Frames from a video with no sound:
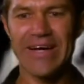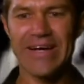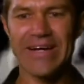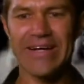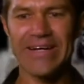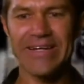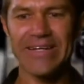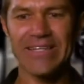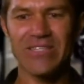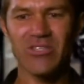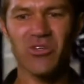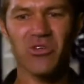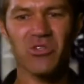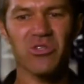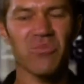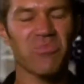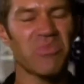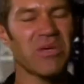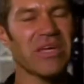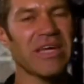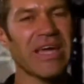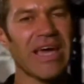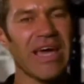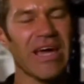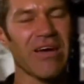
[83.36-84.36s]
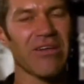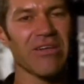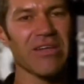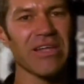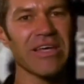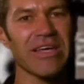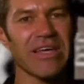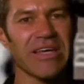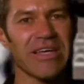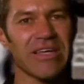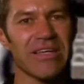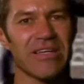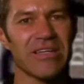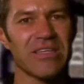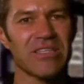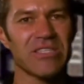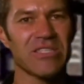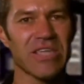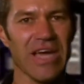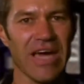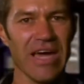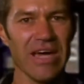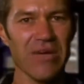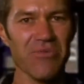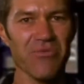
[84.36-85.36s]
Uh, Dr. Binghao Li is
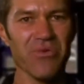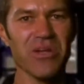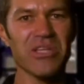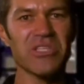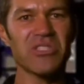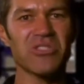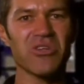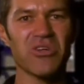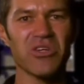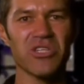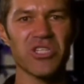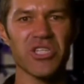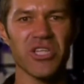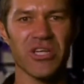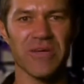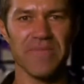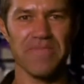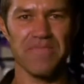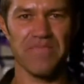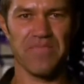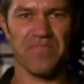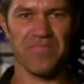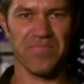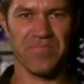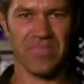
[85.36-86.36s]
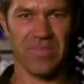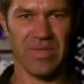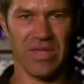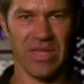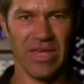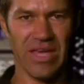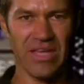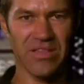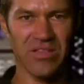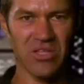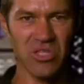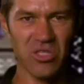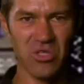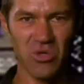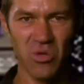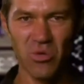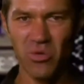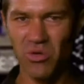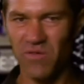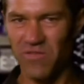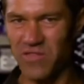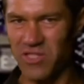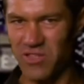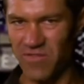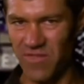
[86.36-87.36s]
a researcher in the School
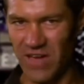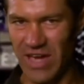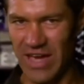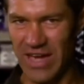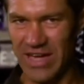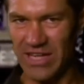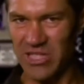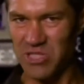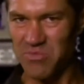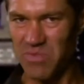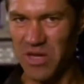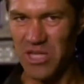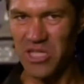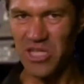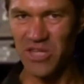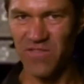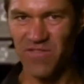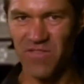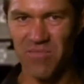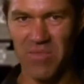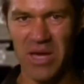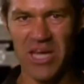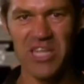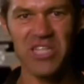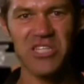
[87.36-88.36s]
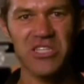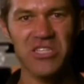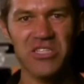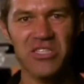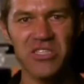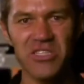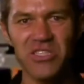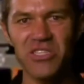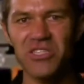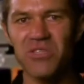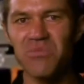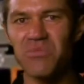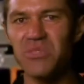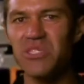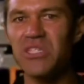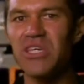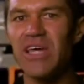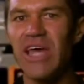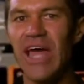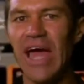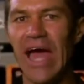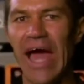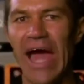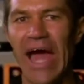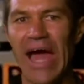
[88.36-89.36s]
of Surveying and Spatial Information Systems,
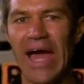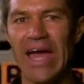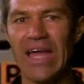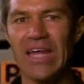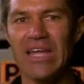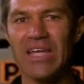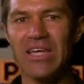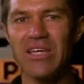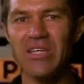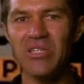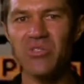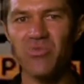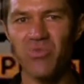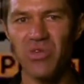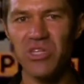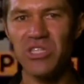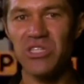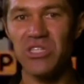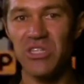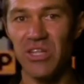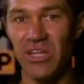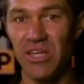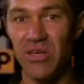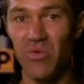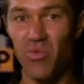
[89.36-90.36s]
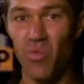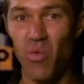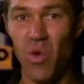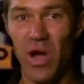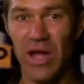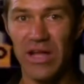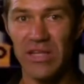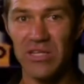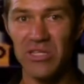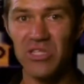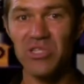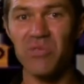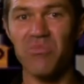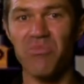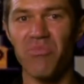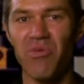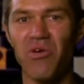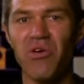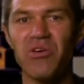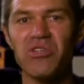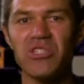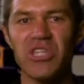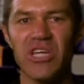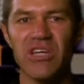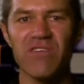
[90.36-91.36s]
and he's recently won some
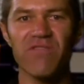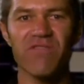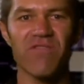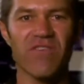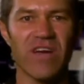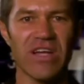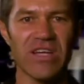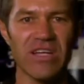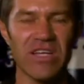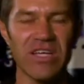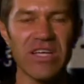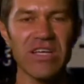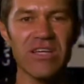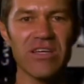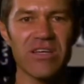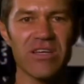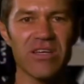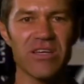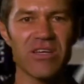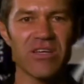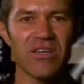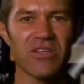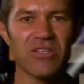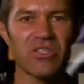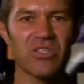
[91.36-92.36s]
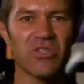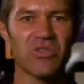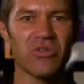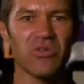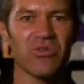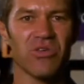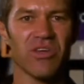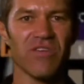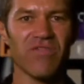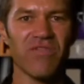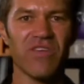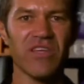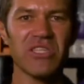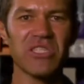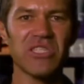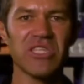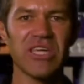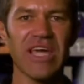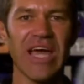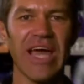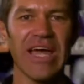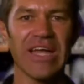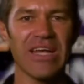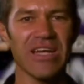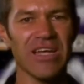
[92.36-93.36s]
project funding to
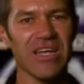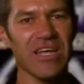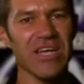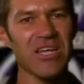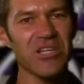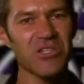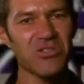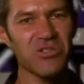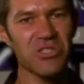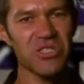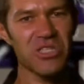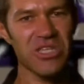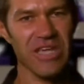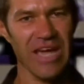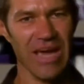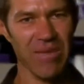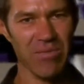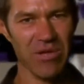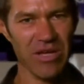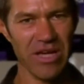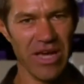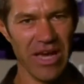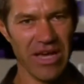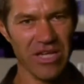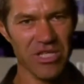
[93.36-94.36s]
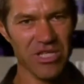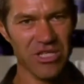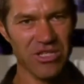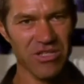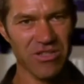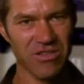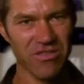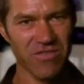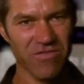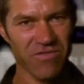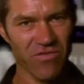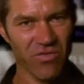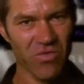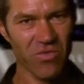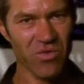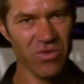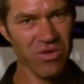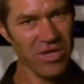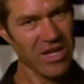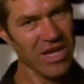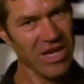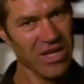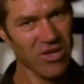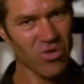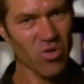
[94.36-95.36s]
investigate an interesting application for
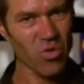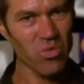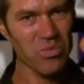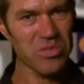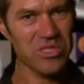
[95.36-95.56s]
indoor